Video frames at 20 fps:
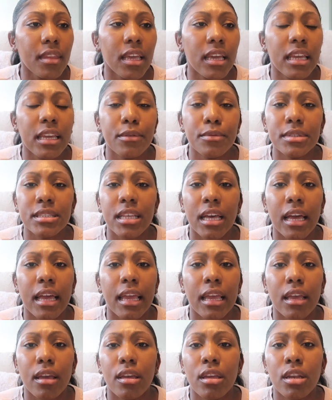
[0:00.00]
he was
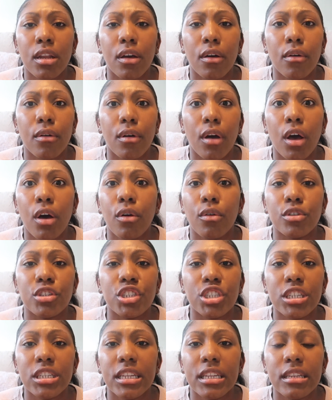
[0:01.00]
like, you know, oh,
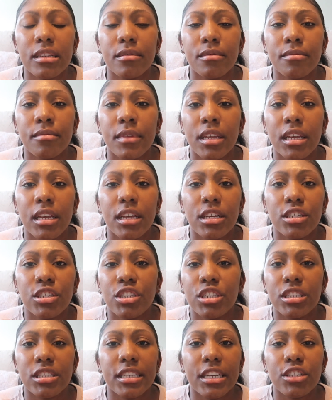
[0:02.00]
she
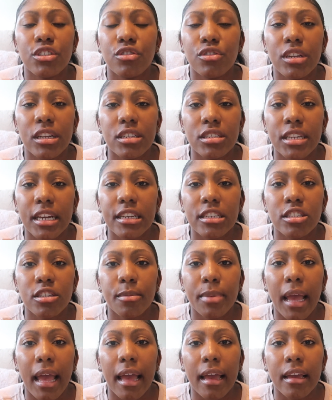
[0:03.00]
said you didn't text her
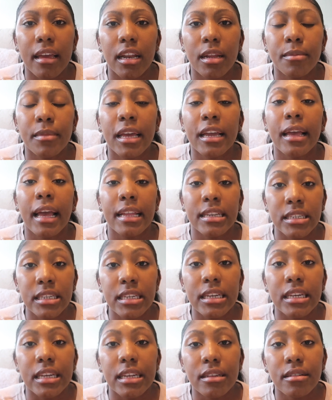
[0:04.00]
back. And I'm like, I
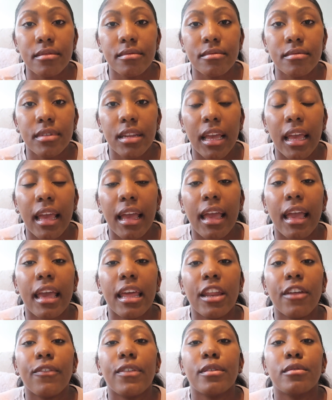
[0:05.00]
did.
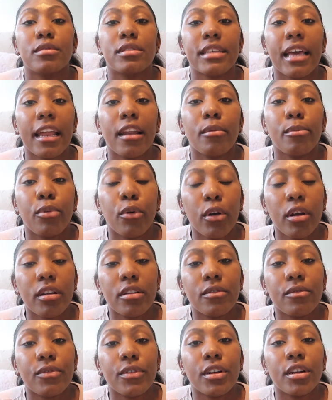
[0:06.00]
And if it was that
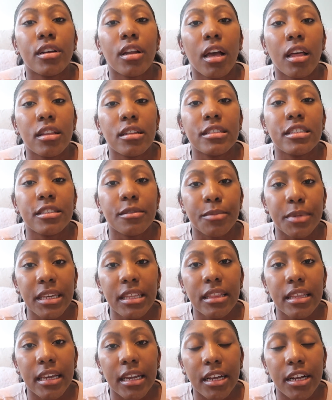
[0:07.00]
important for Nala to be
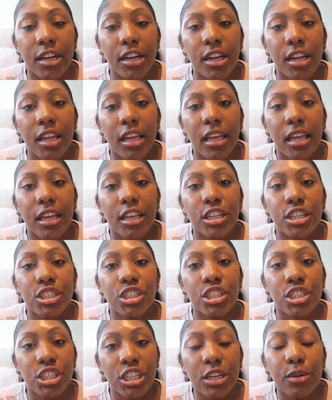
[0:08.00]
there,
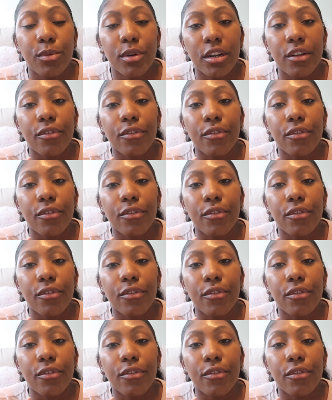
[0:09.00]
she would